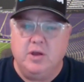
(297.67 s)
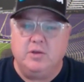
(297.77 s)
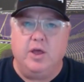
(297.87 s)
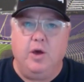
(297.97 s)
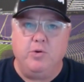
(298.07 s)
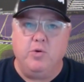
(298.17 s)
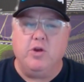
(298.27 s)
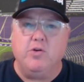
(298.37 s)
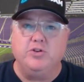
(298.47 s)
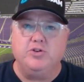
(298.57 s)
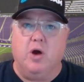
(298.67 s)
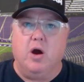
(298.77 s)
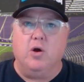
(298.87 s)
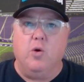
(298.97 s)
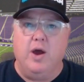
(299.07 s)
to help you increase your
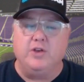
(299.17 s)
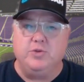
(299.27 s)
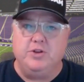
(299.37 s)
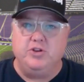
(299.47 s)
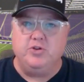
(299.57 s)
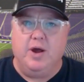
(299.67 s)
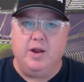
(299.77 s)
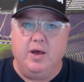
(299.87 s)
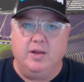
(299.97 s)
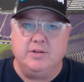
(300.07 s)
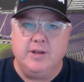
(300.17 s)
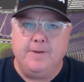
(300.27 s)
ROI as we teach you how to hunt